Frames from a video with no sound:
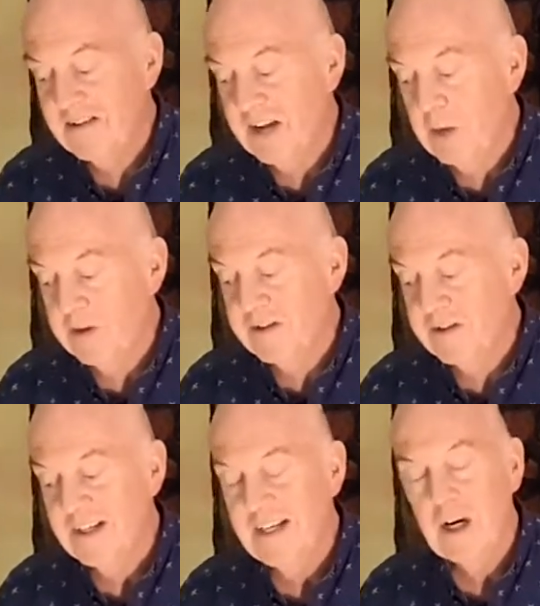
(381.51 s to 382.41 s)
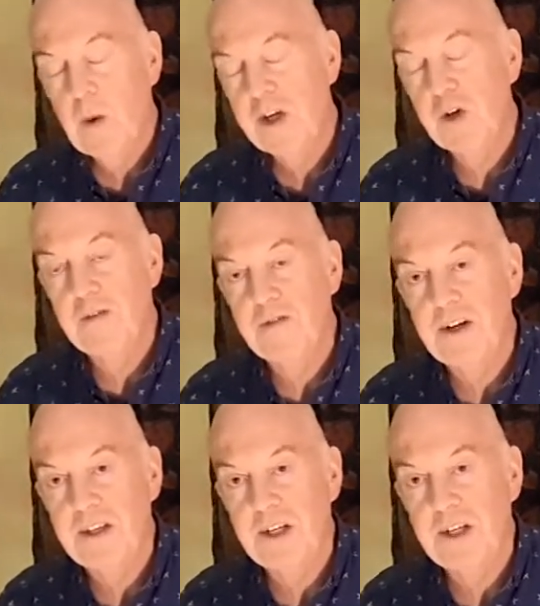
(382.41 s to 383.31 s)
that I wasn't quite sure of
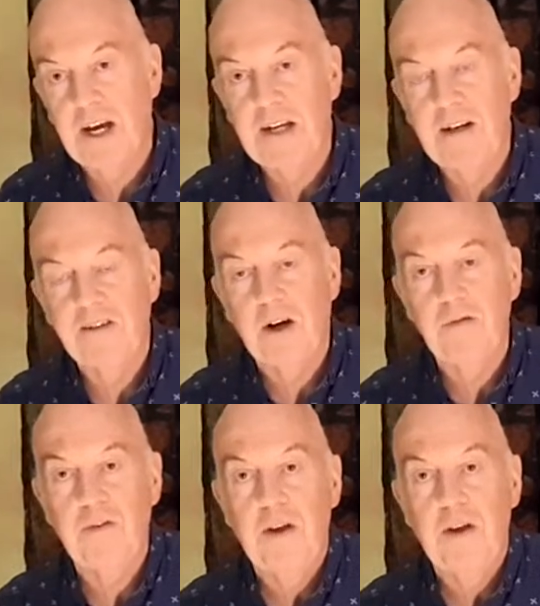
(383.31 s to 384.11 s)
the titles of.